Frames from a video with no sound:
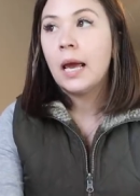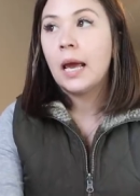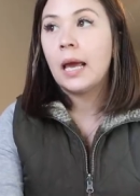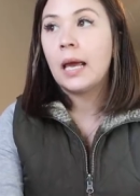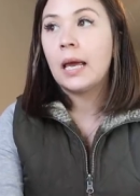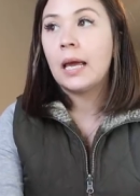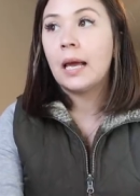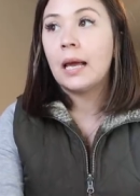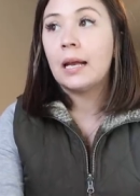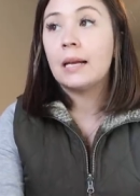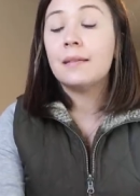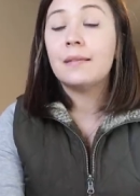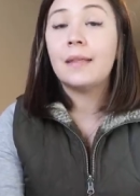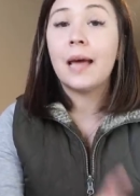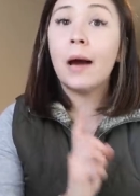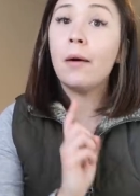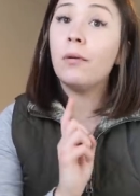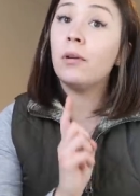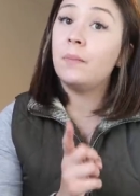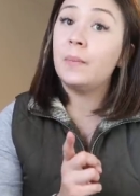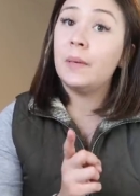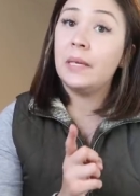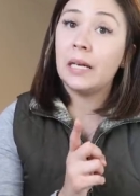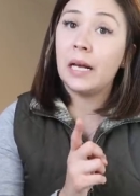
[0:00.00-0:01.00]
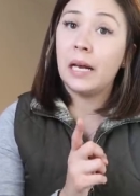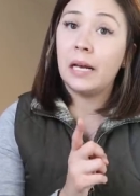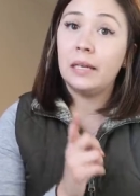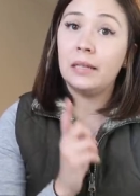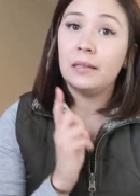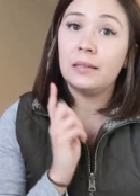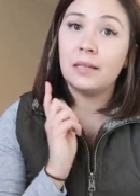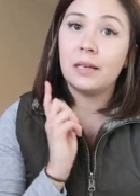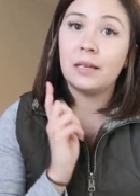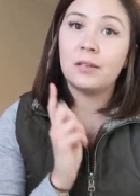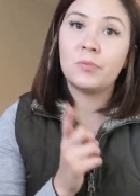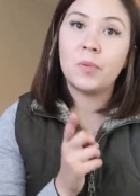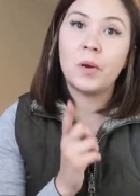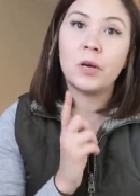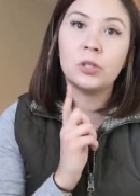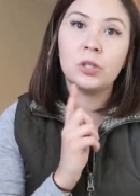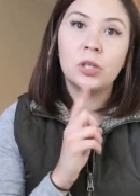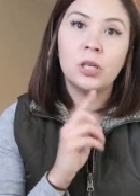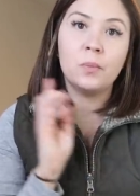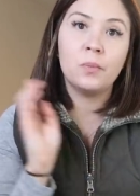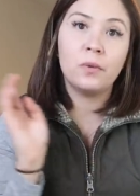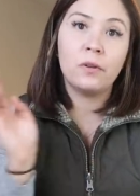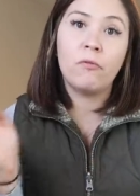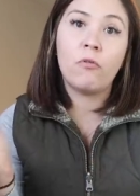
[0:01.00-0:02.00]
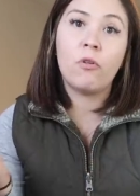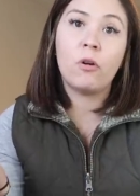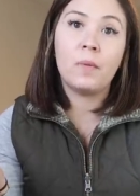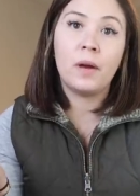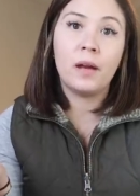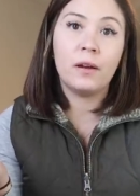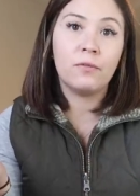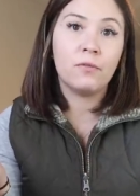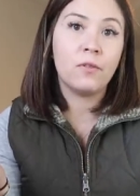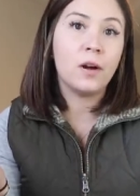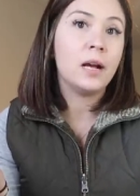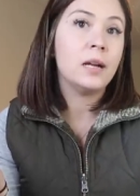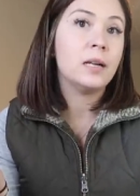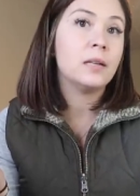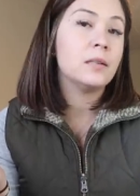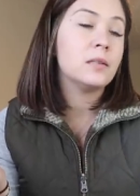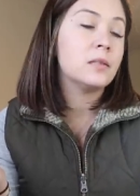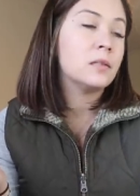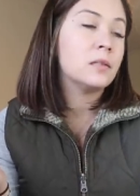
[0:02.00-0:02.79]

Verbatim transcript: and that would be nice especially before my friend